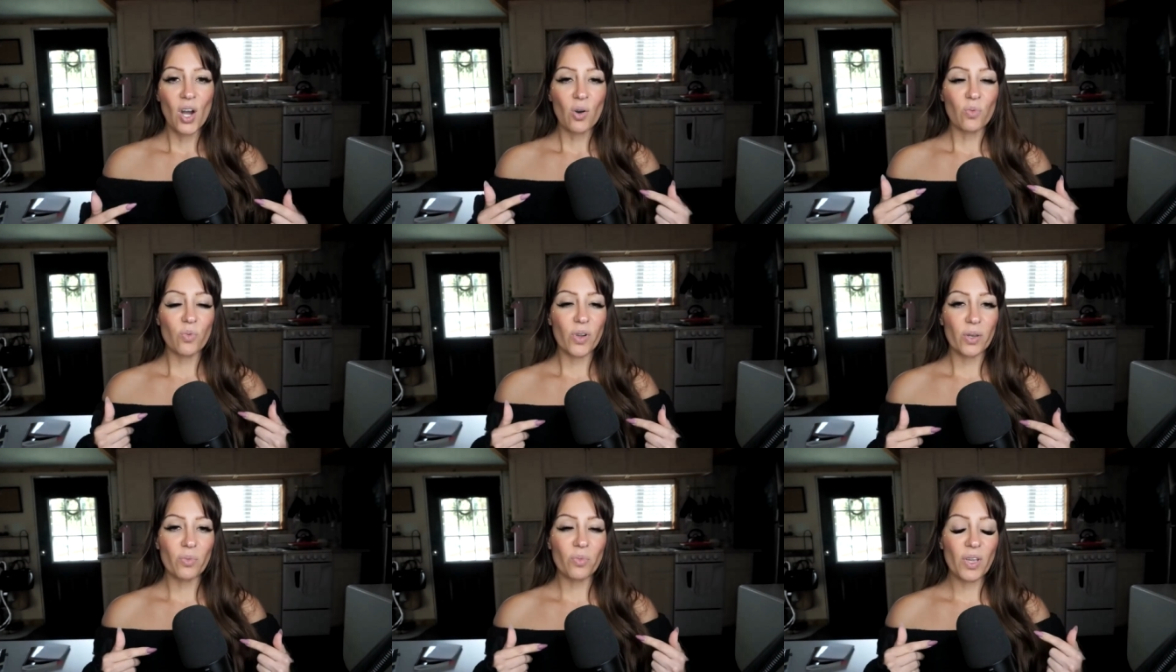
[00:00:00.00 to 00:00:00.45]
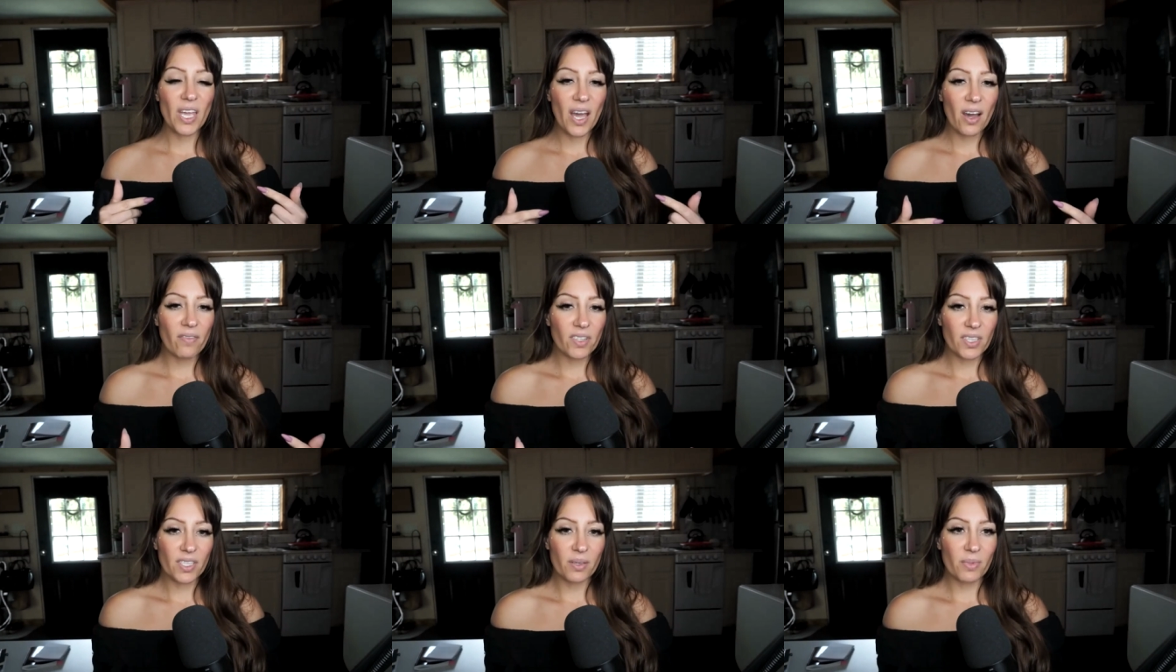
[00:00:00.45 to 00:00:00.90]
When we
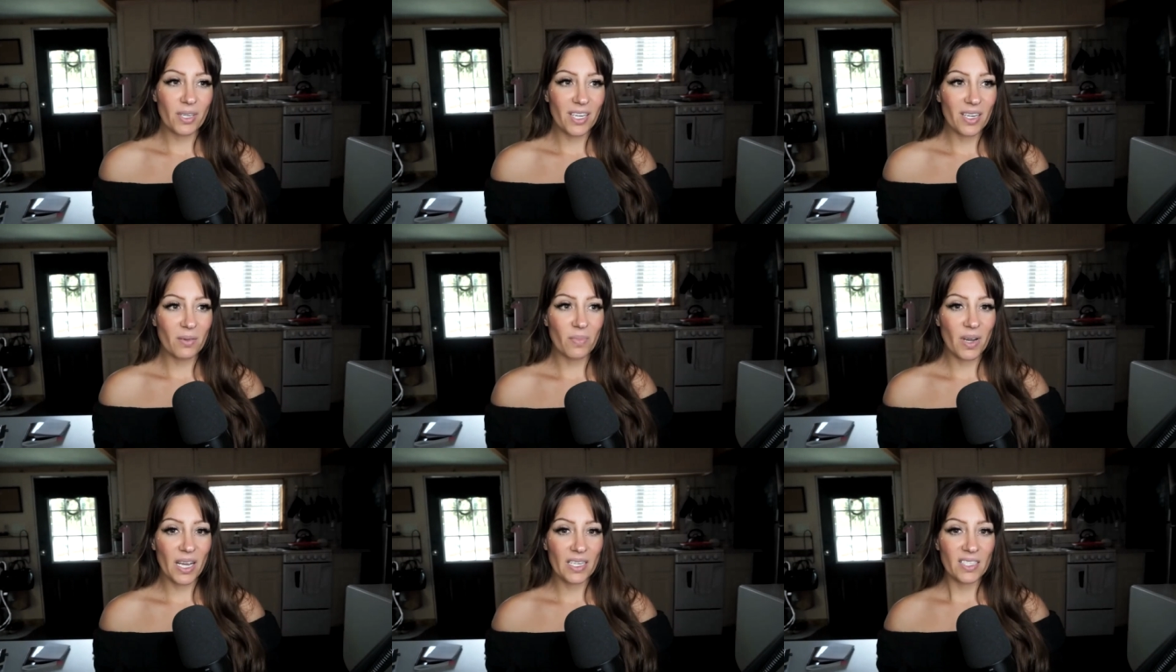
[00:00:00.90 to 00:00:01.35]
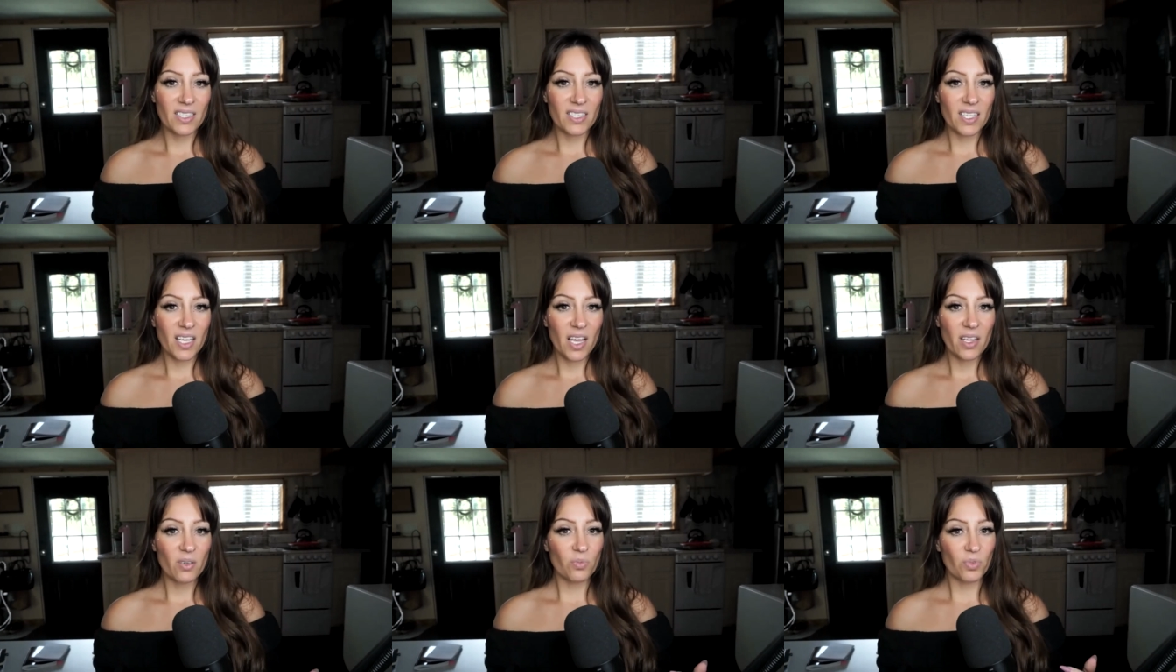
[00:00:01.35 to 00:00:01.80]
have a limited
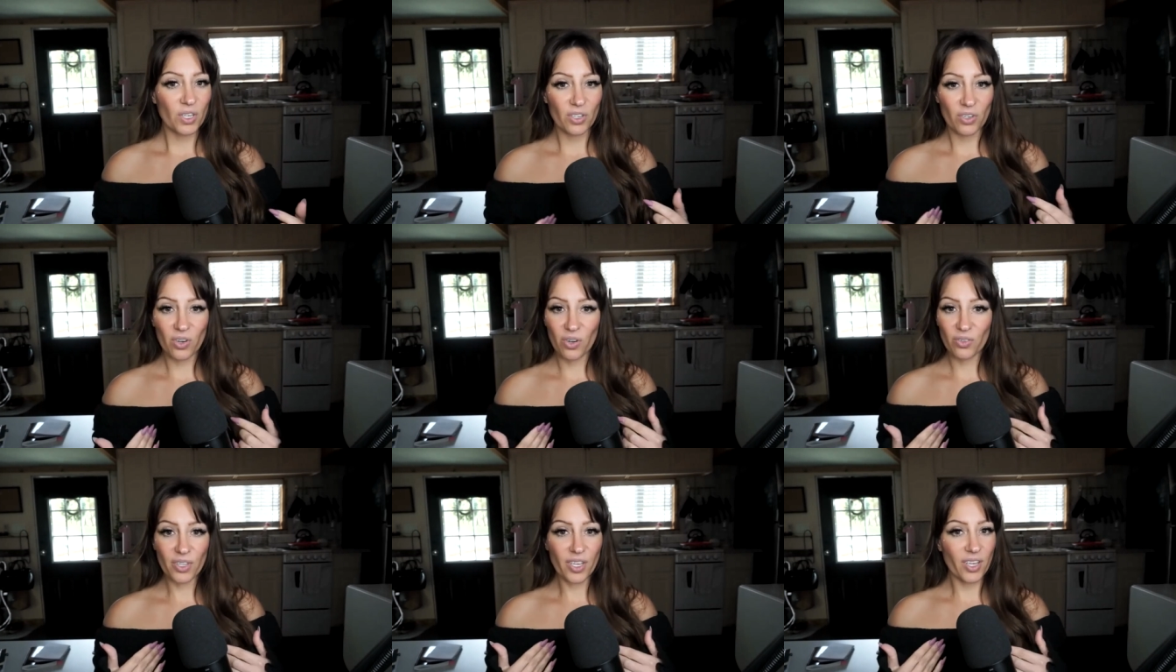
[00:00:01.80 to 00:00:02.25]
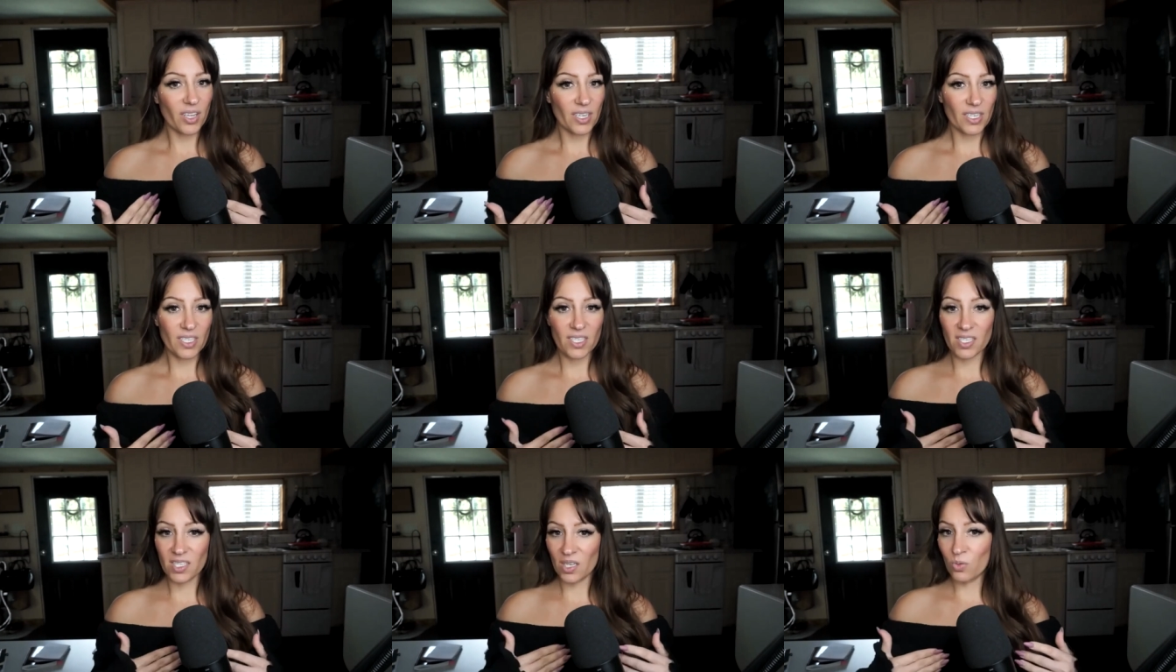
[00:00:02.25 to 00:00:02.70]
mindset, we are only going
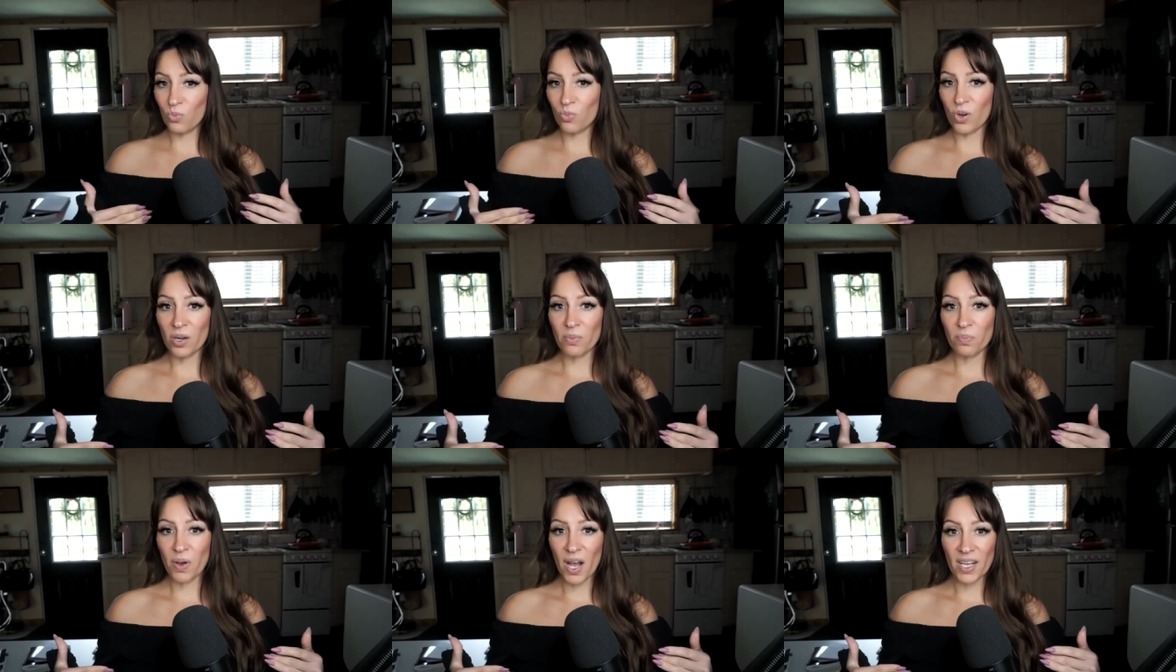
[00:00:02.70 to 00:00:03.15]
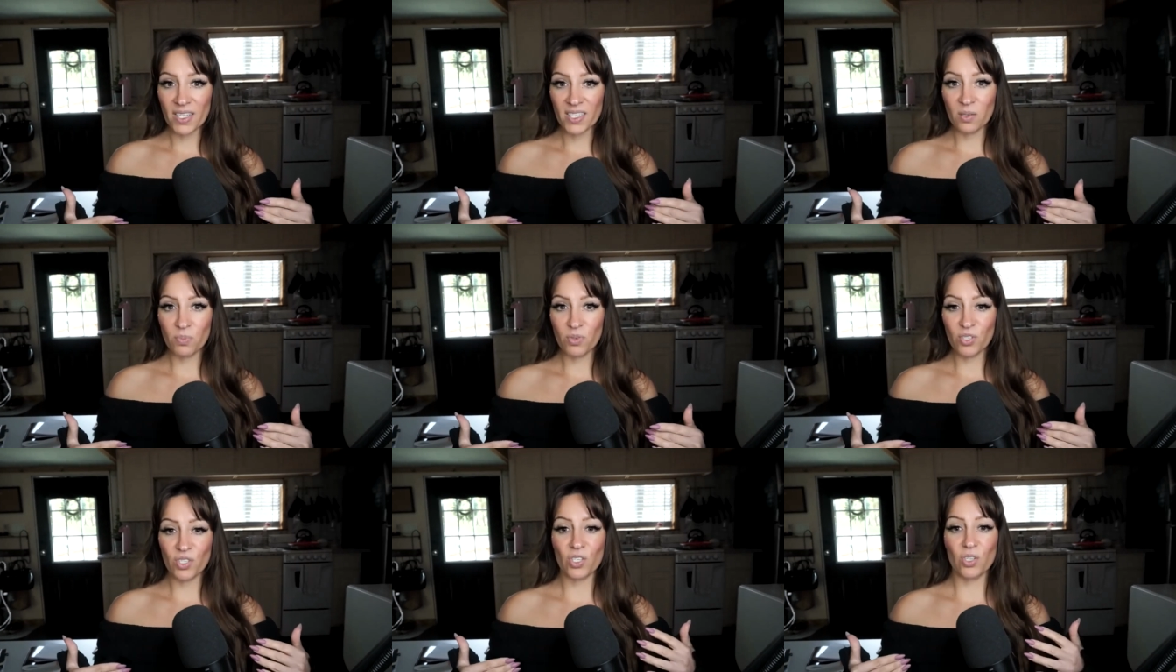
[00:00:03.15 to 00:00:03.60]
to see one
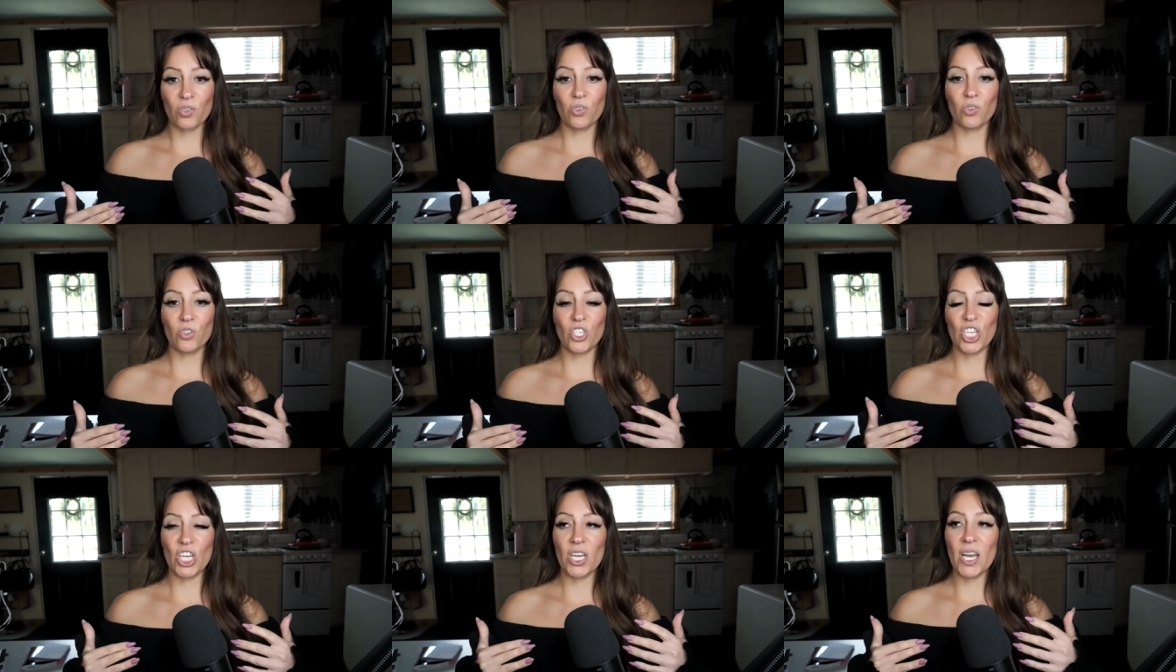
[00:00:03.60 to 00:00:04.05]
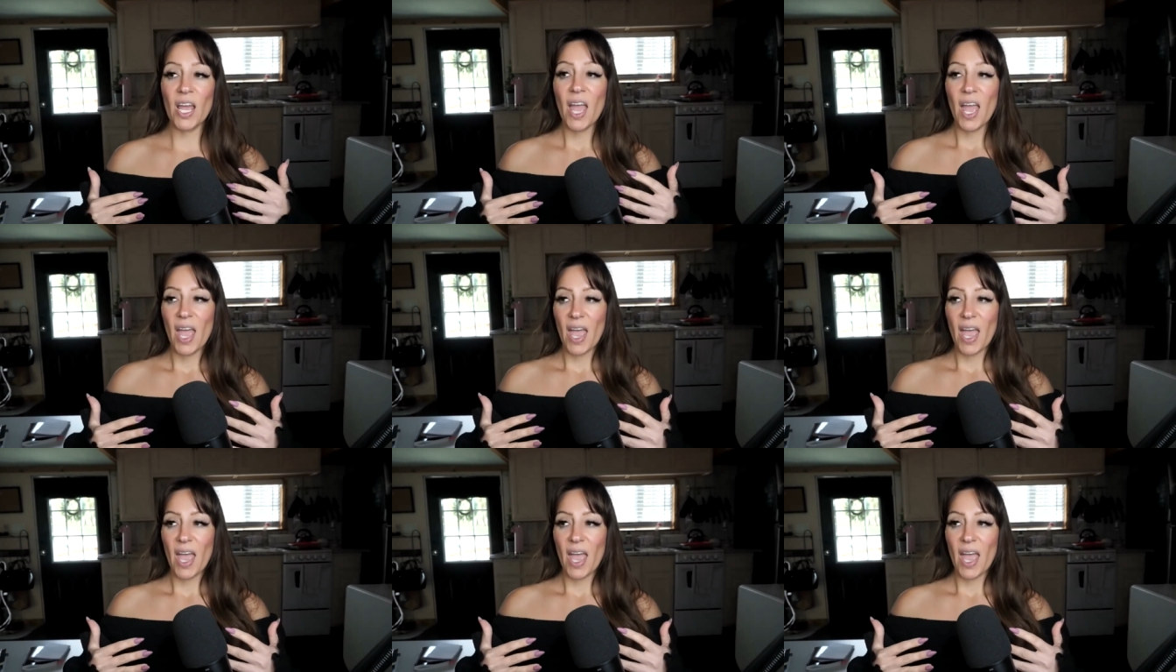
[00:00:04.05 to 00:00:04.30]
possible solution.